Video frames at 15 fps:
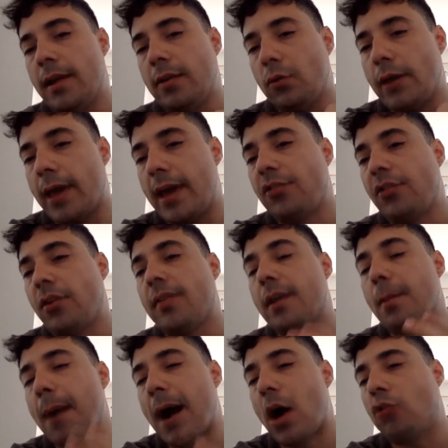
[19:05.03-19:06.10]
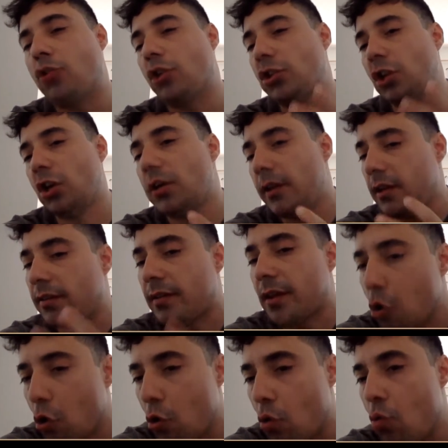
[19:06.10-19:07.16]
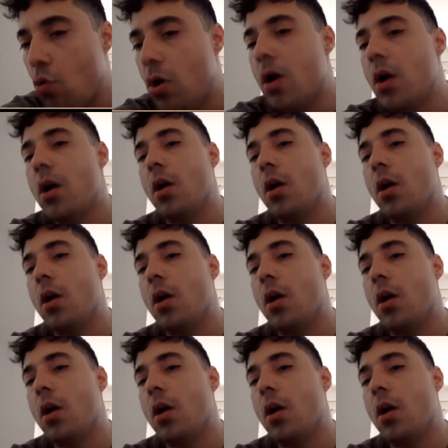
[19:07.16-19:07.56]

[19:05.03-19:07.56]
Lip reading: the educations about 30 years ago